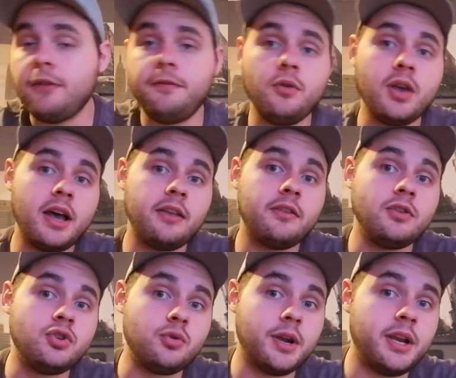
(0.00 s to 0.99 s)
if you guys
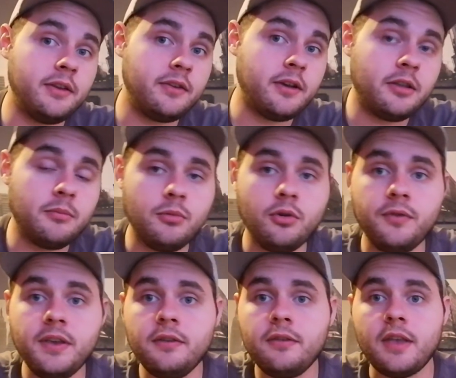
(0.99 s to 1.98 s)
enjoyed his other
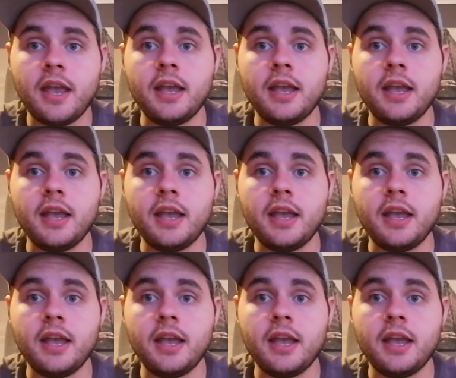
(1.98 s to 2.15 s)
movies